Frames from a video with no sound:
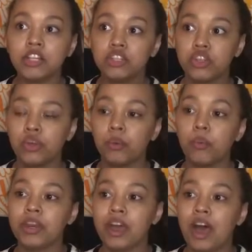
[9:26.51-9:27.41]
and so
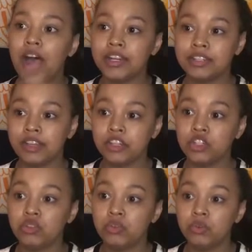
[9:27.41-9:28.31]
when I
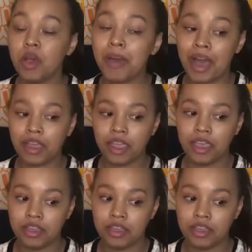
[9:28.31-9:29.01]
decided to go back